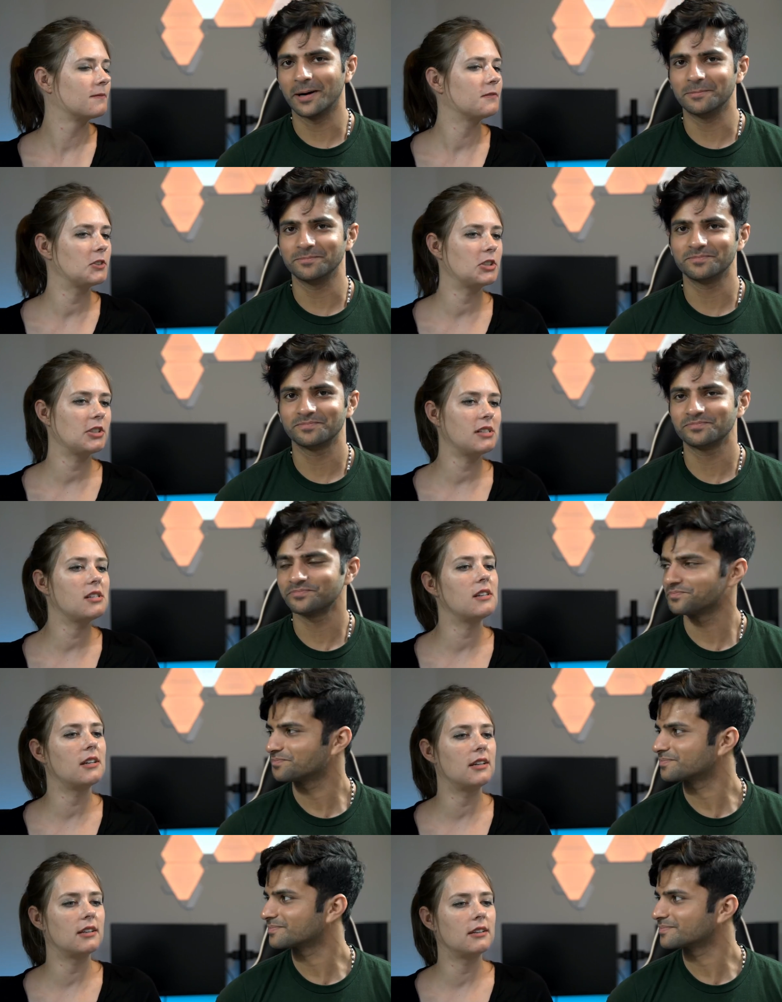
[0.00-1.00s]
Speaker 1: For sure,
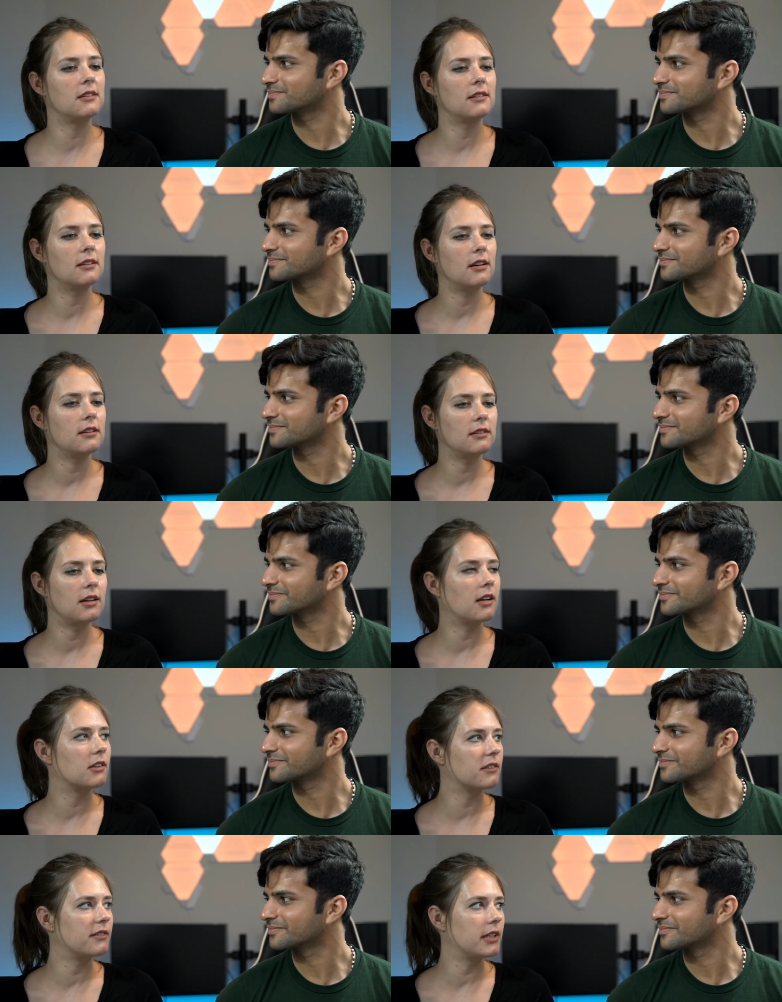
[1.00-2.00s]
the
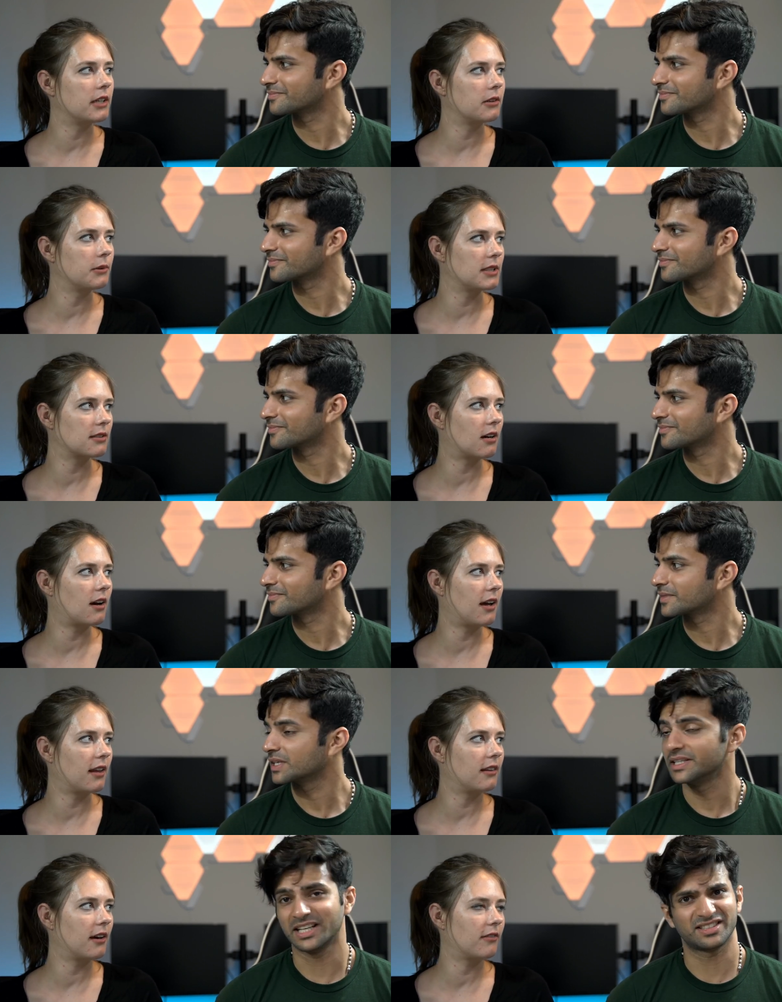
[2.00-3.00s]
other video we saw had
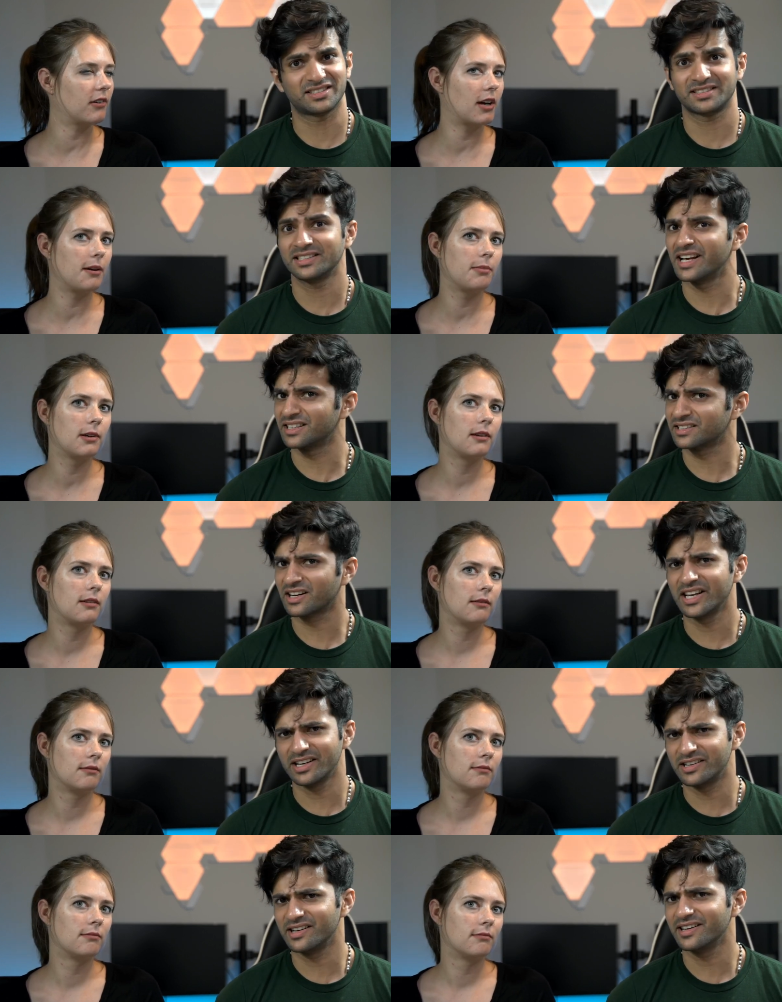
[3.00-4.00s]
that vibe. Yes,
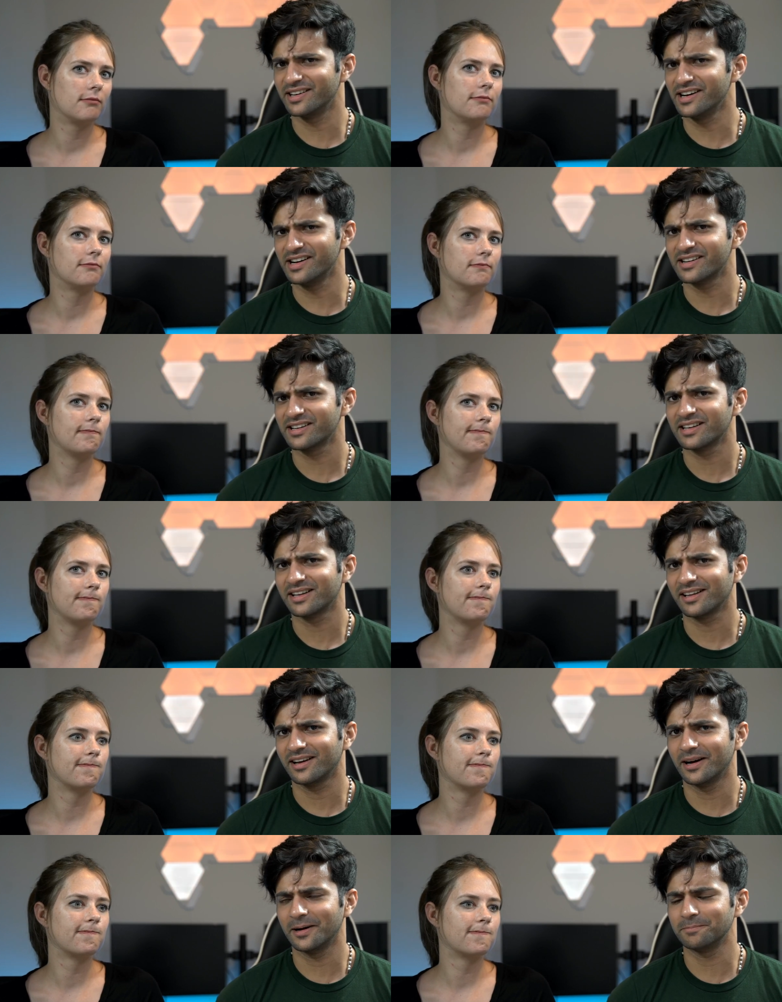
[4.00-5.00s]
clearly, yeah.
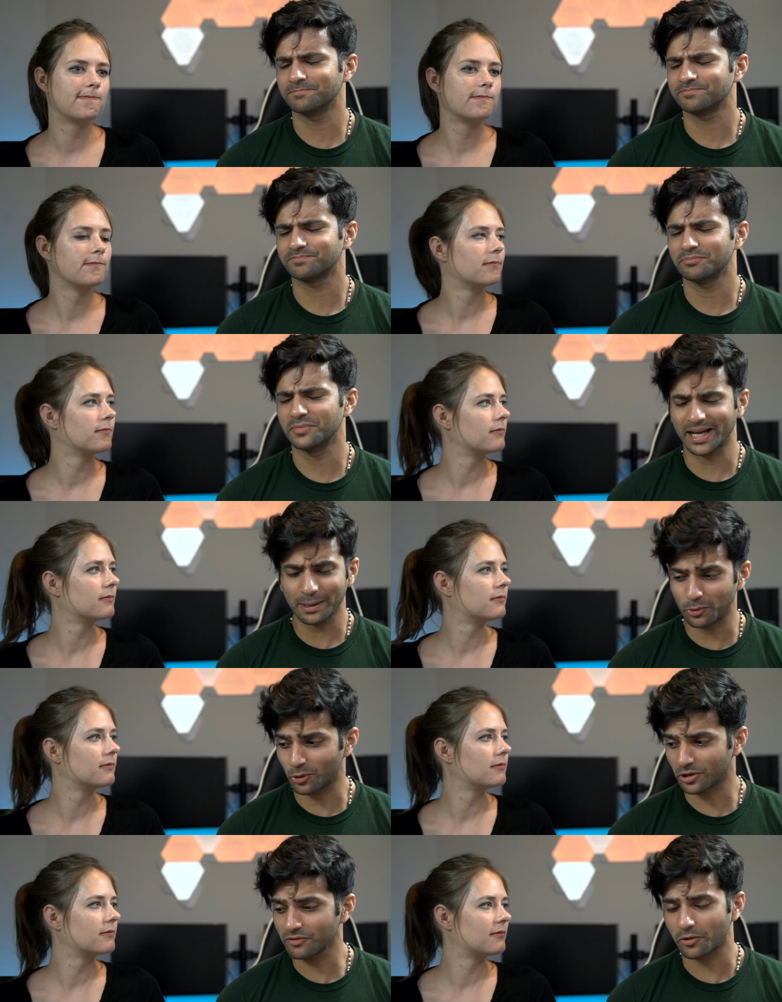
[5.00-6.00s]
But yeah, I'm
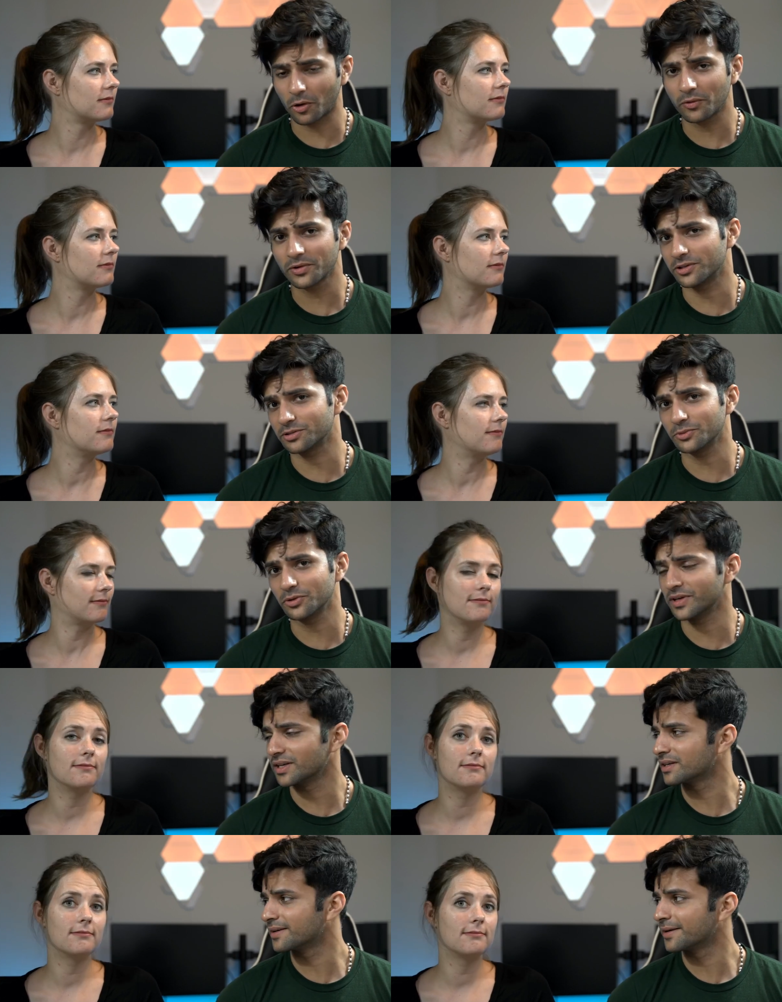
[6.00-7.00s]
looking forward to this movie.
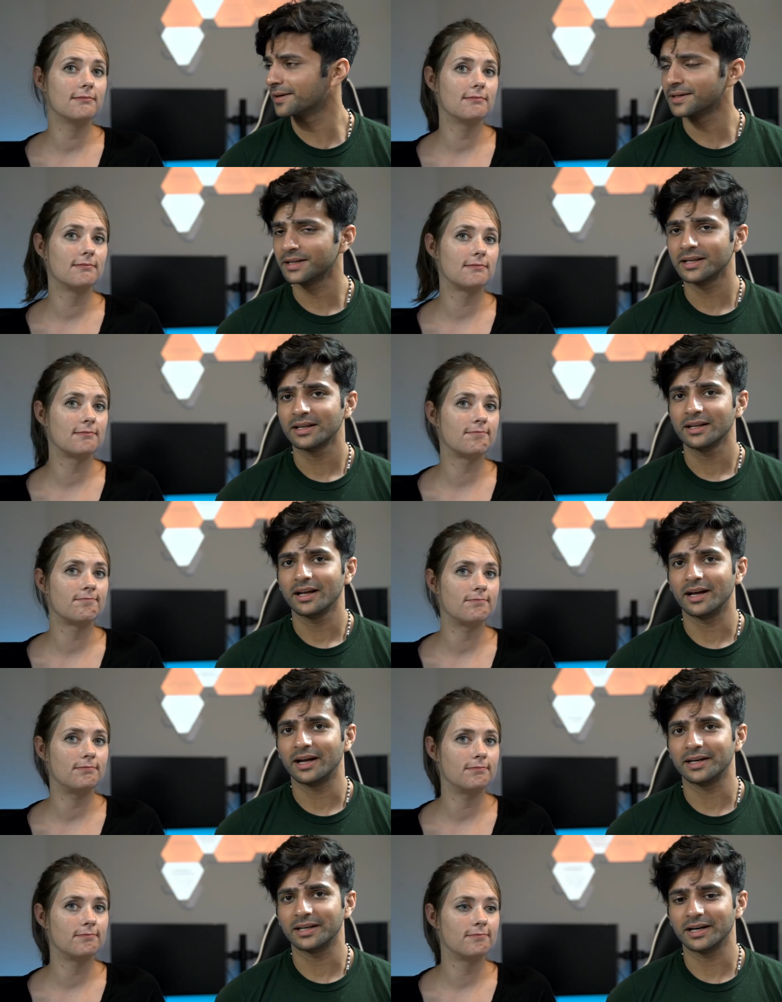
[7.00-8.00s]

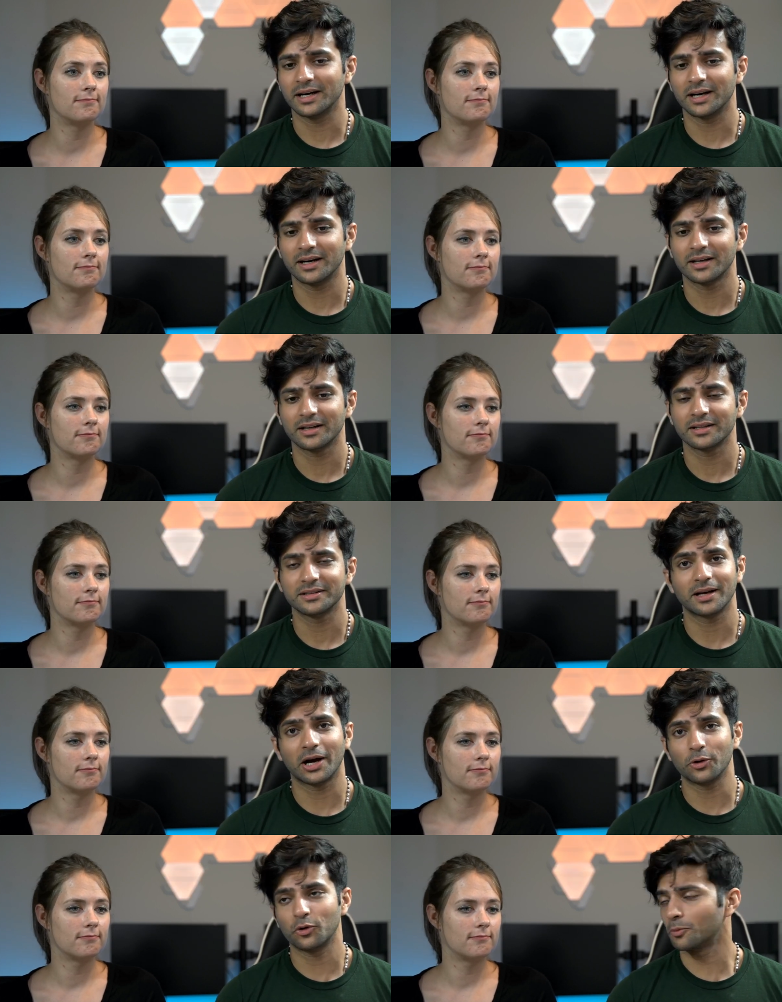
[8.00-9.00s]
And I
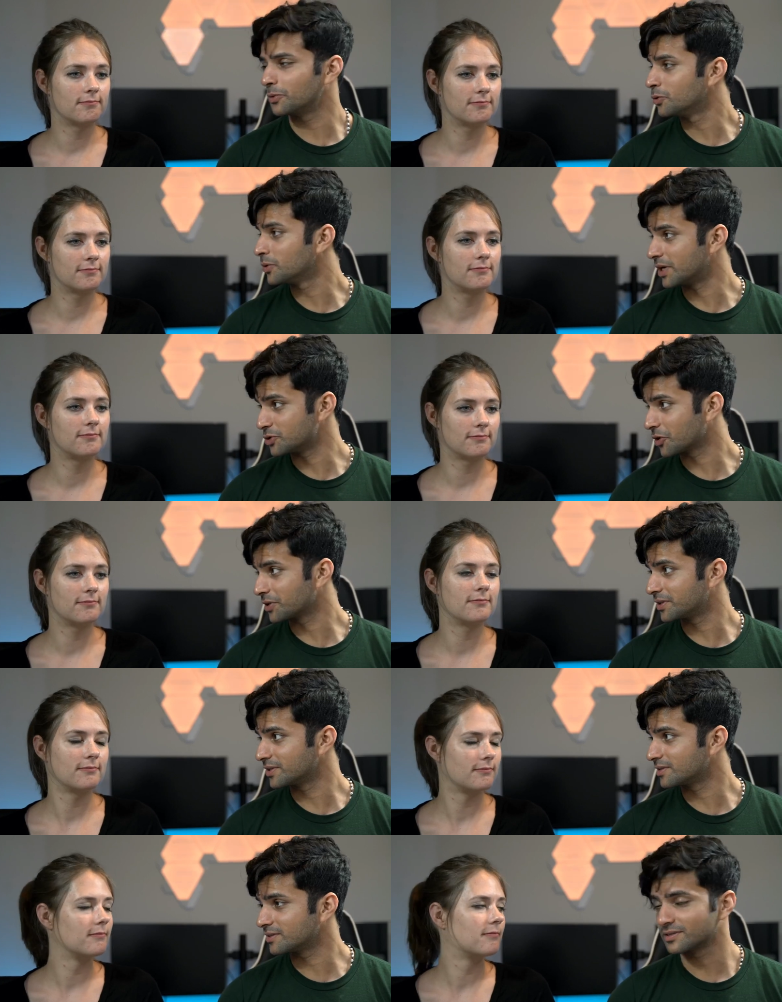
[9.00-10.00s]
hope you enjoyed
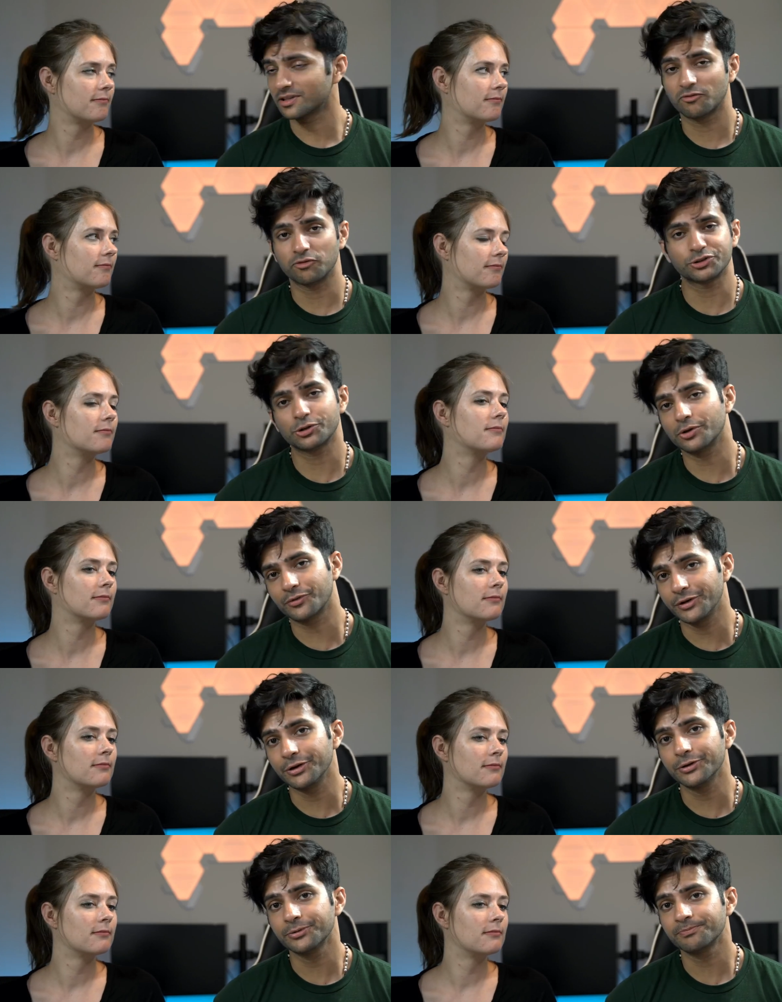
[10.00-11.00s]
this first look
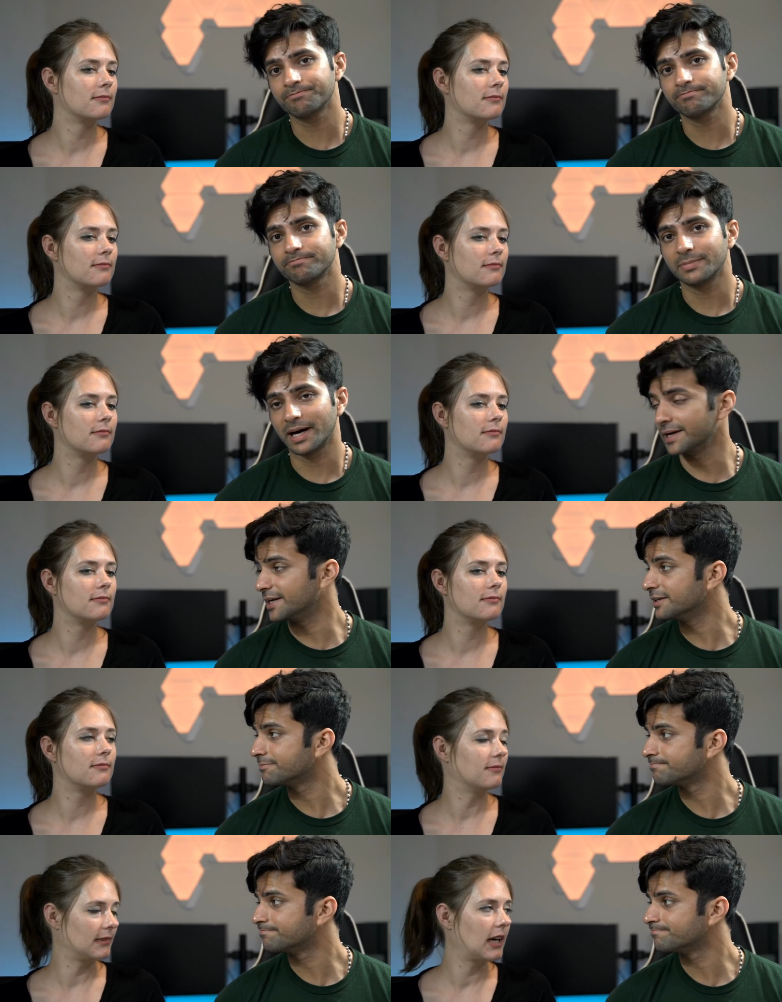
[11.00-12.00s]
video. I did.
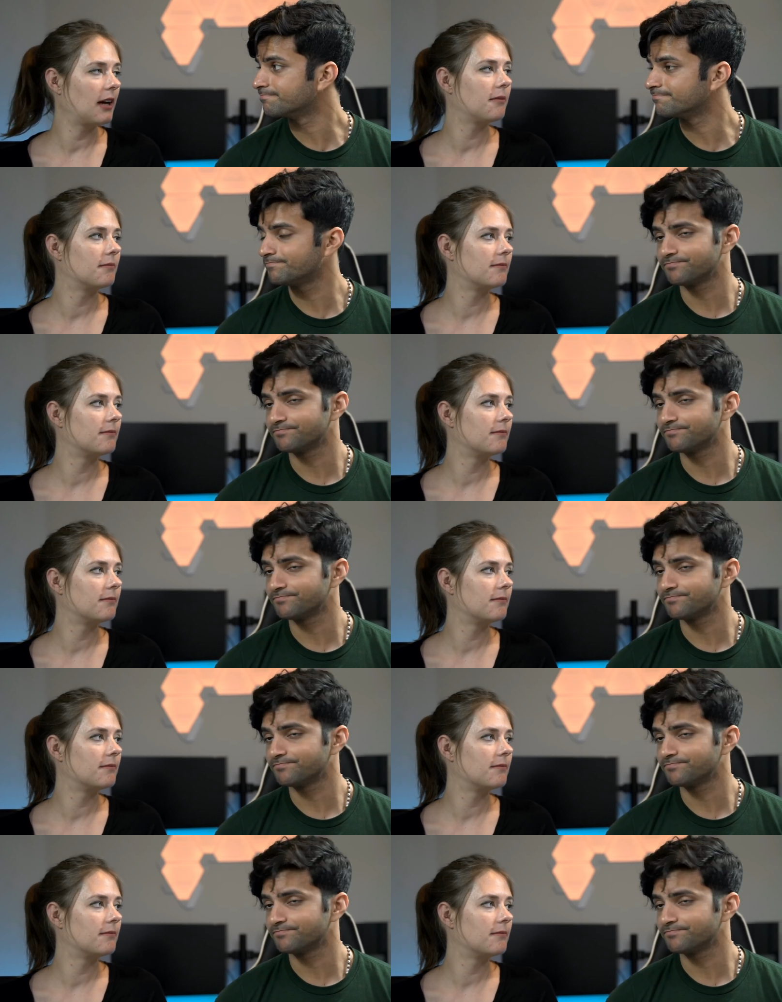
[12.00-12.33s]
Yeah.